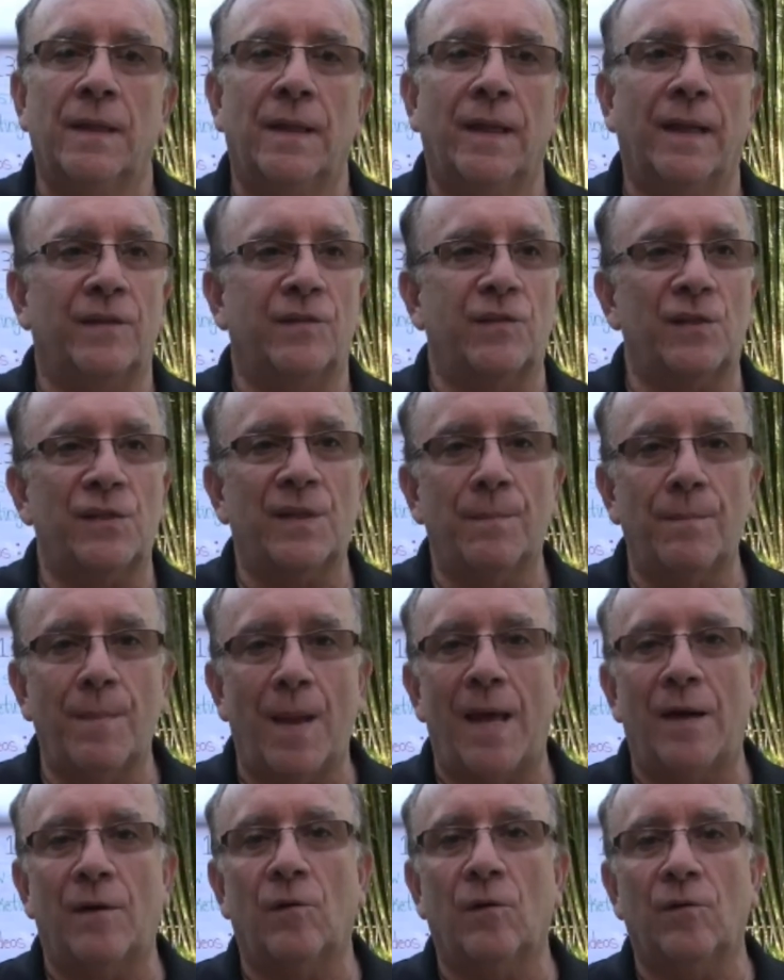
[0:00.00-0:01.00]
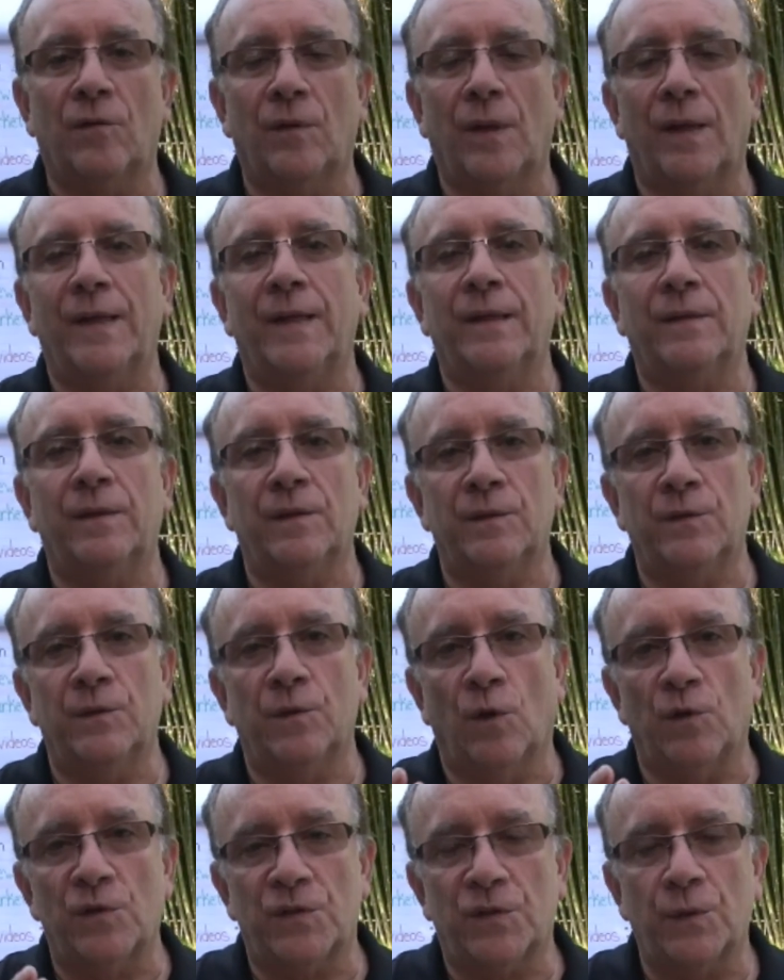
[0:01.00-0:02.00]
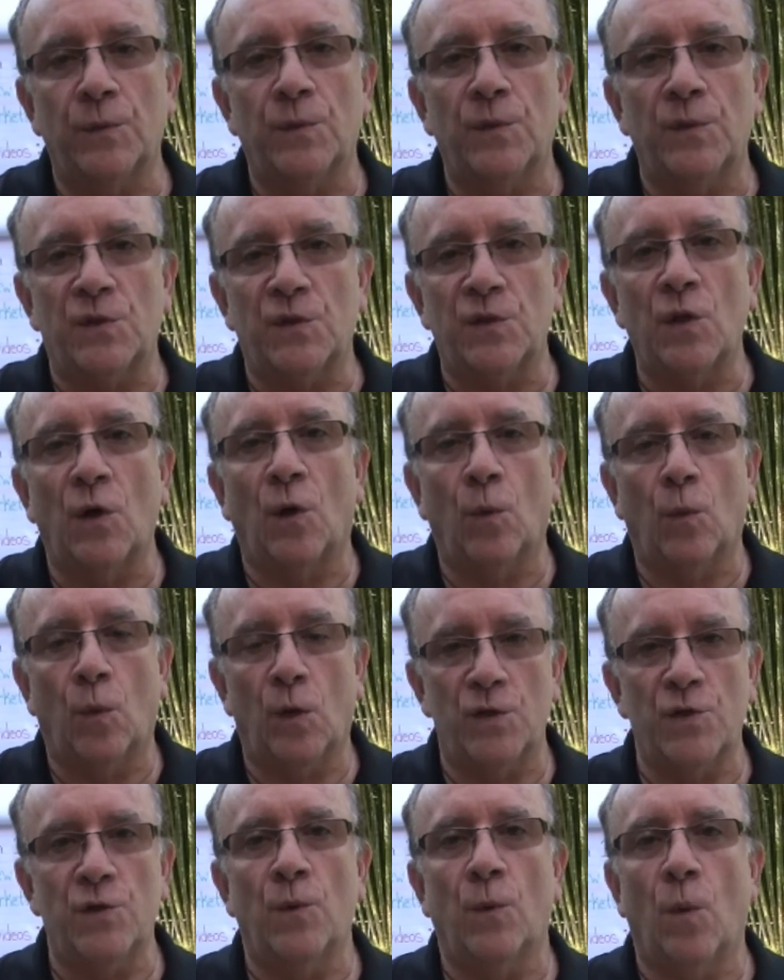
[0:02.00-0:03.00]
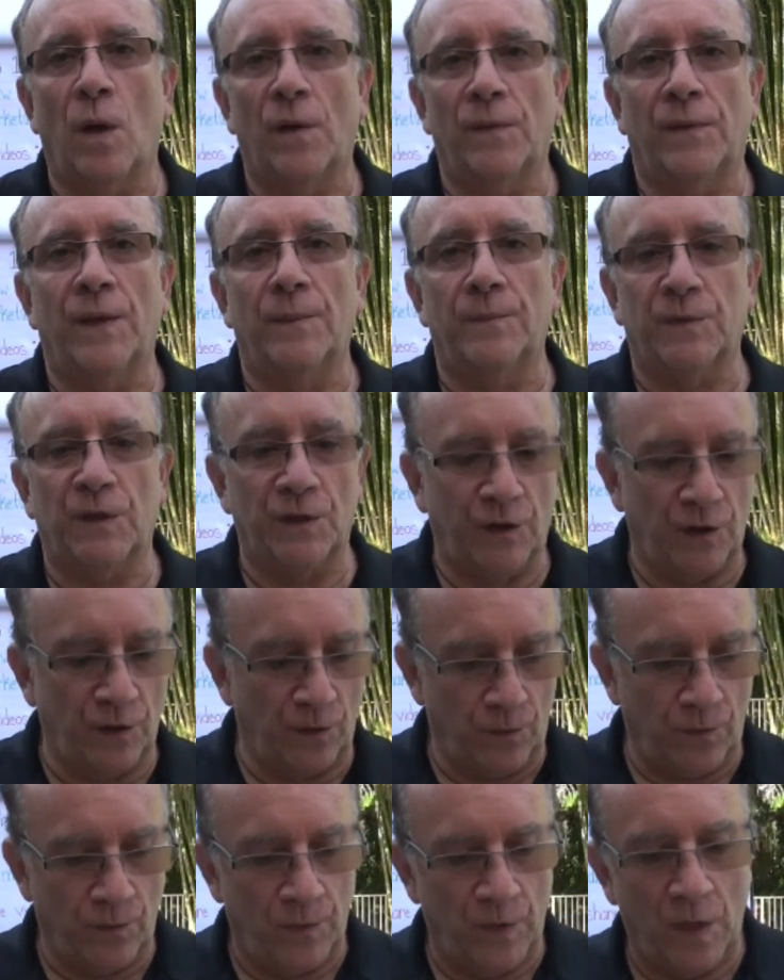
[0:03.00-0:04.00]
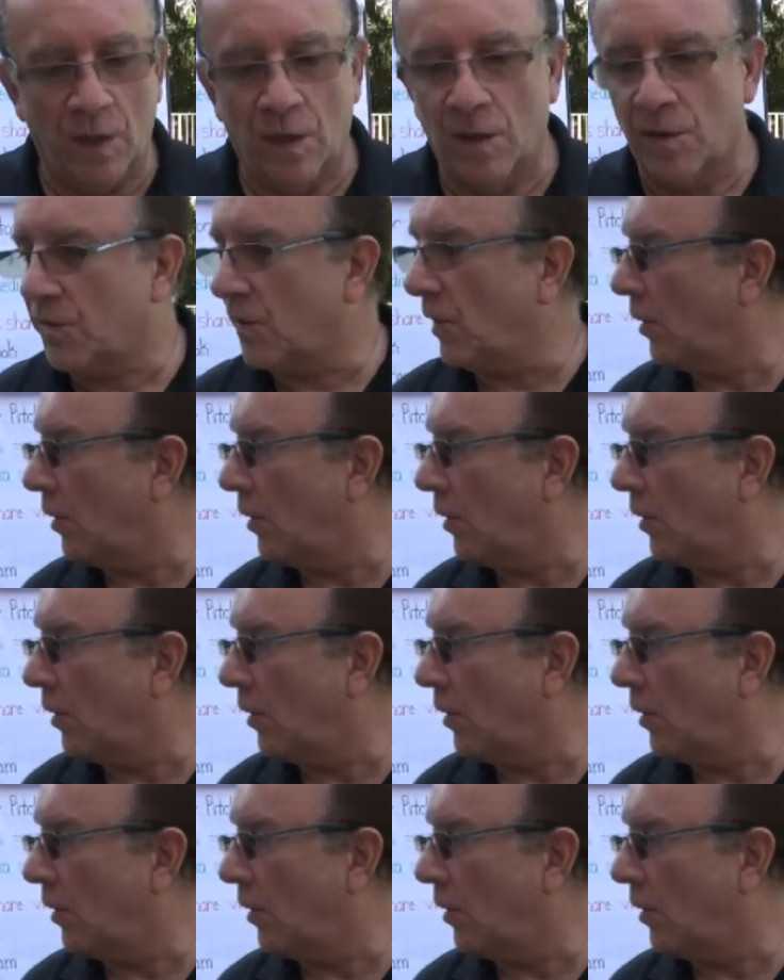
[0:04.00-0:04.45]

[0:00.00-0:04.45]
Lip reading: It's just a matter of letting your students know what you want them to do. So